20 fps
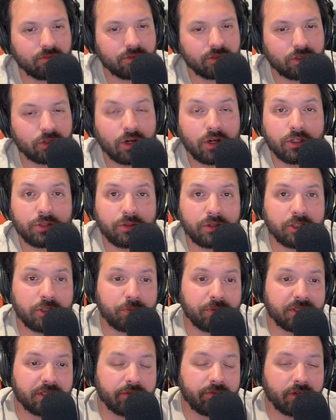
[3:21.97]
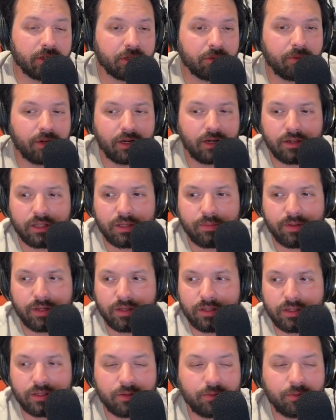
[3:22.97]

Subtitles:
So I was really specific about emailing,